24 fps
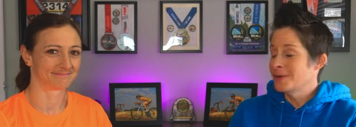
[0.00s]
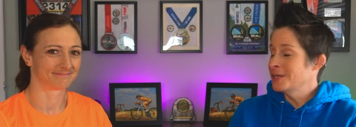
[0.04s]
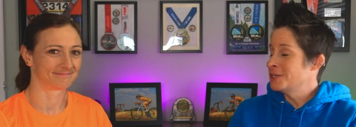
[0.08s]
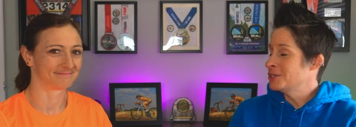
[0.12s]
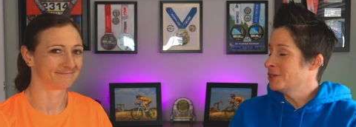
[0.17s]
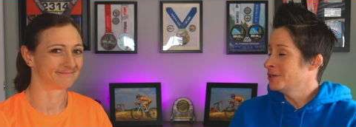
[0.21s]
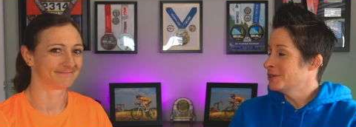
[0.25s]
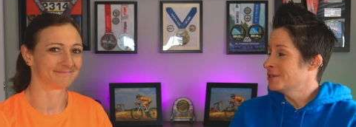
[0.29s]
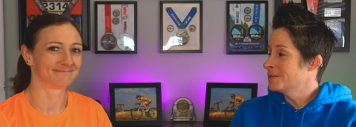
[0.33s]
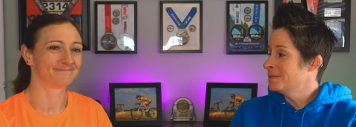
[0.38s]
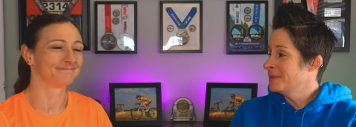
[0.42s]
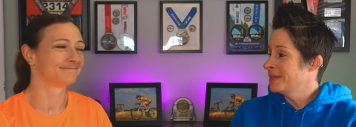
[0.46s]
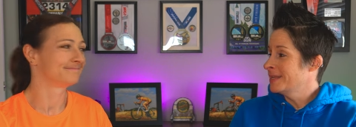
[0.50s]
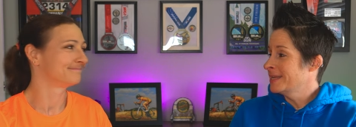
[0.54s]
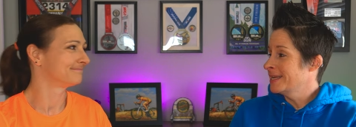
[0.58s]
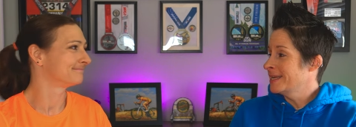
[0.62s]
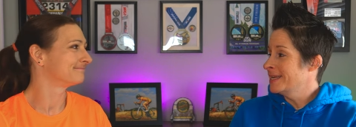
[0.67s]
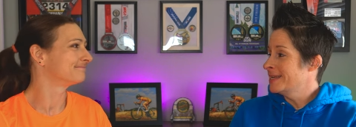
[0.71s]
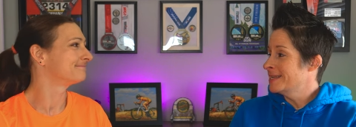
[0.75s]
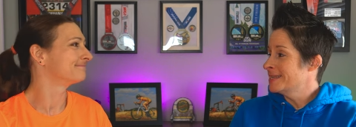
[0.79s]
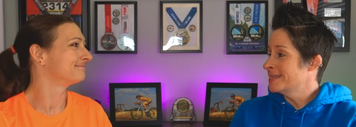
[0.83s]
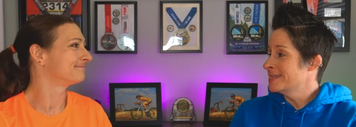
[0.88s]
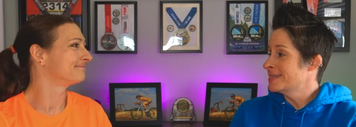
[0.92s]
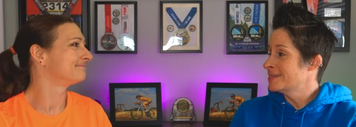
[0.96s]
Speaker 1: which
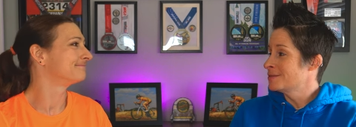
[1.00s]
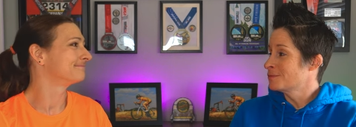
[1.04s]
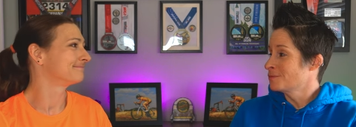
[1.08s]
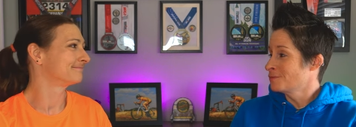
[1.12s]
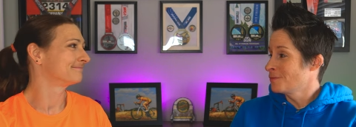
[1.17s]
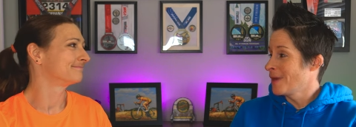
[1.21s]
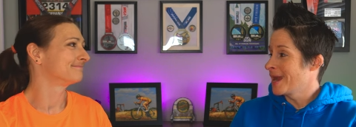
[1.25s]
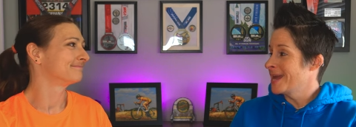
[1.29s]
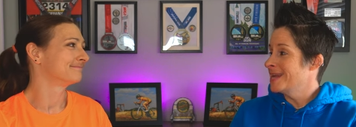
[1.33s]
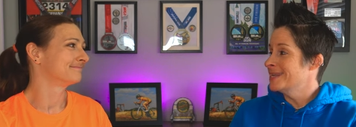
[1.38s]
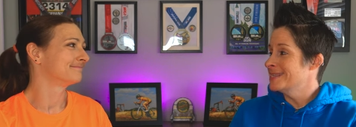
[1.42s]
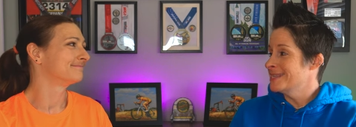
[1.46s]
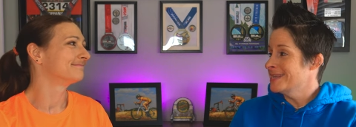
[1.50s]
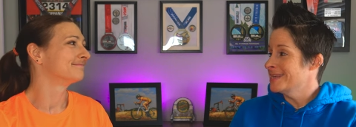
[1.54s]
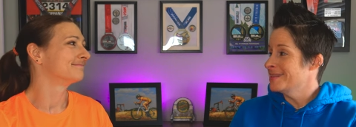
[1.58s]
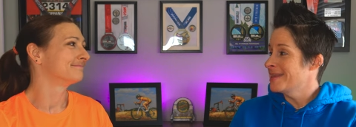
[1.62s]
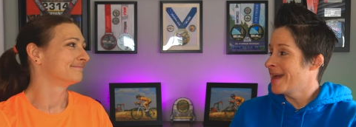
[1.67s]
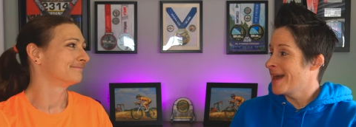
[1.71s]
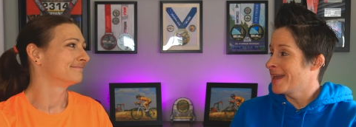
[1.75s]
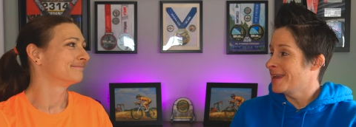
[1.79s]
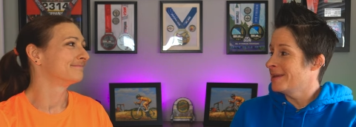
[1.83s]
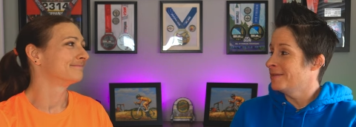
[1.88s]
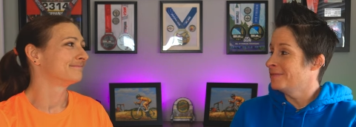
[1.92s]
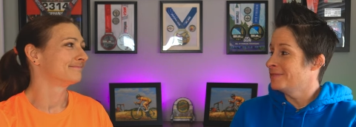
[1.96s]
ultimately is raising
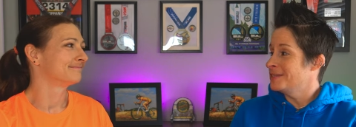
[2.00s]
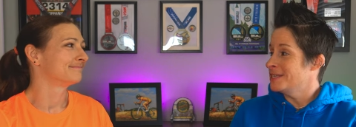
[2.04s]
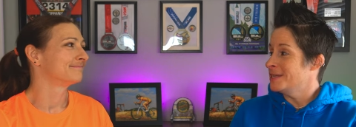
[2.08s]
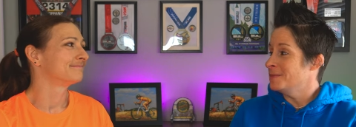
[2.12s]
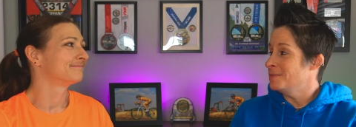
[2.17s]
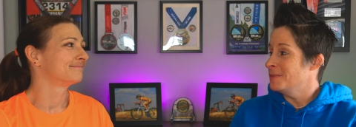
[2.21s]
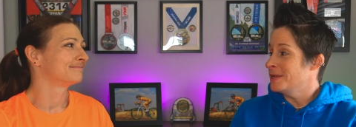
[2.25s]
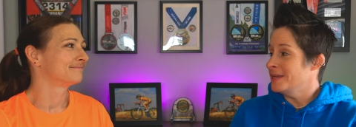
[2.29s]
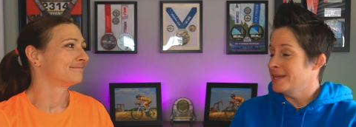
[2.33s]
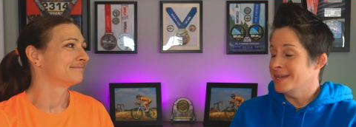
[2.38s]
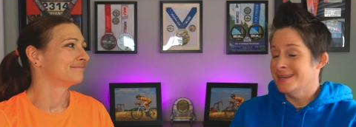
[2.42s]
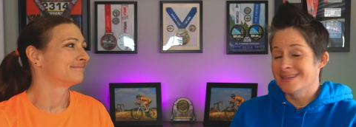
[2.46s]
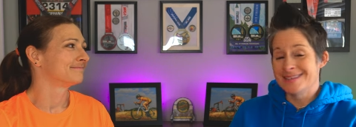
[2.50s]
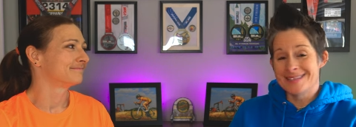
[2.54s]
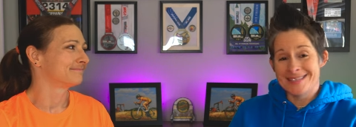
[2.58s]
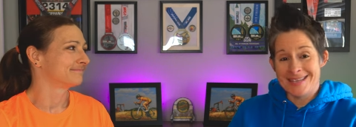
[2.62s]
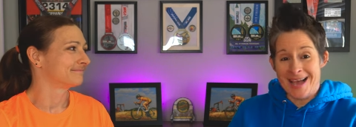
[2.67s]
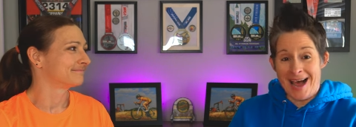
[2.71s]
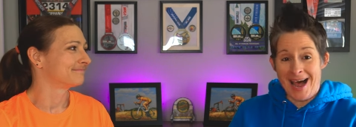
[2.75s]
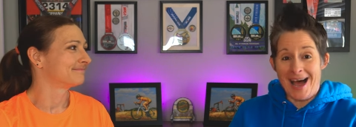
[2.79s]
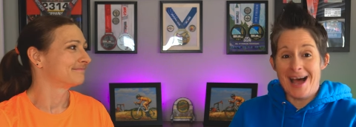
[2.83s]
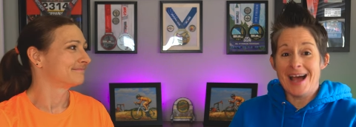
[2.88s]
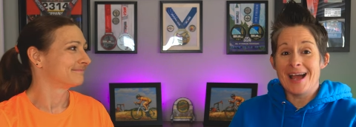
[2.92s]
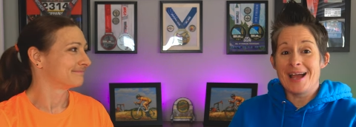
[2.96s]
that FTP in
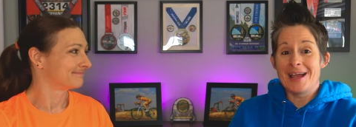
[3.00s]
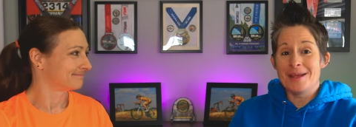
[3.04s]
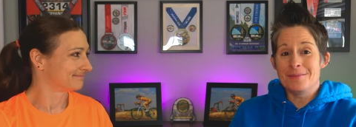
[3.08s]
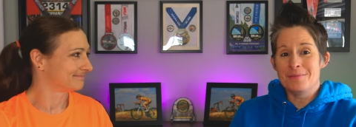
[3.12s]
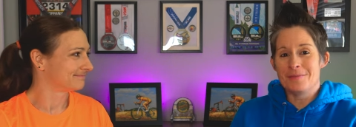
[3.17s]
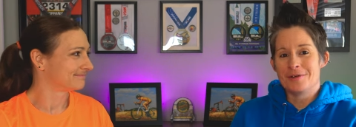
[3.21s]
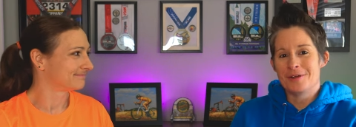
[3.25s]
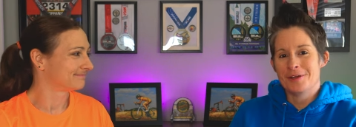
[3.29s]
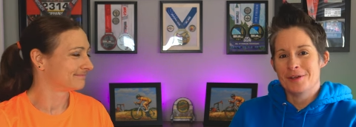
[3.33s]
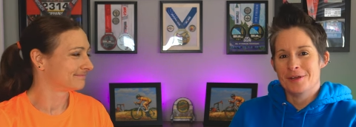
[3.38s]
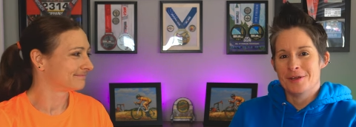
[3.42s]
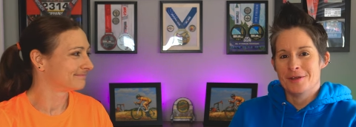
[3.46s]
time